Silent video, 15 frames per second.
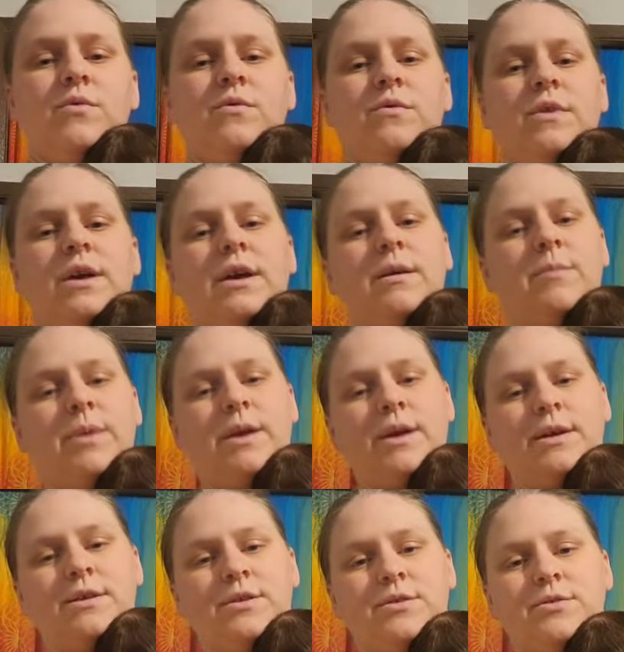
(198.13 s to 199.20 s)
Pull that
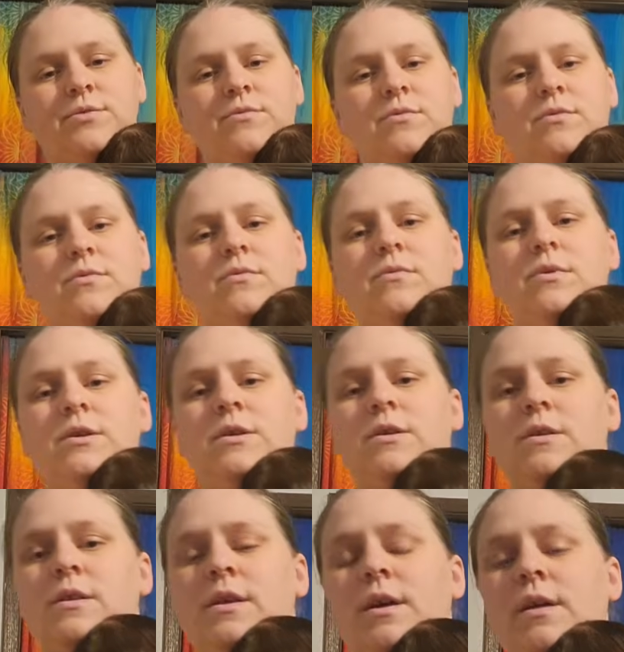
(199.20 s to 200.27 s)
pass through
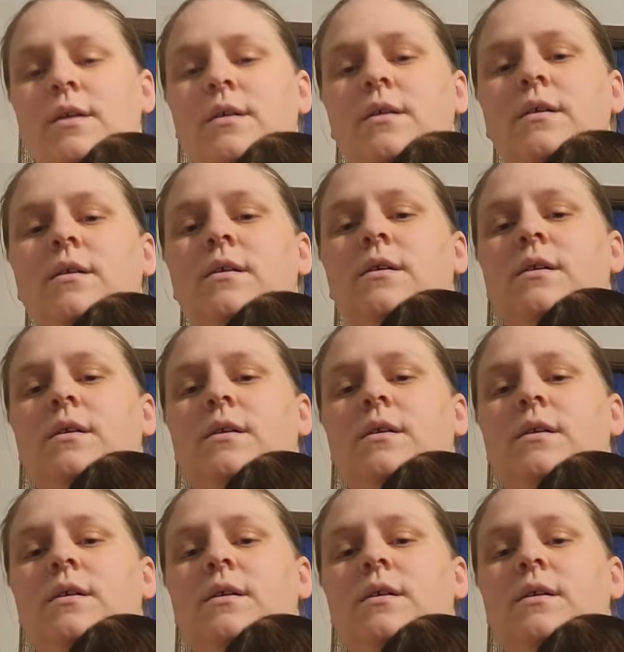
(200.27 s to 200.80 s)
there.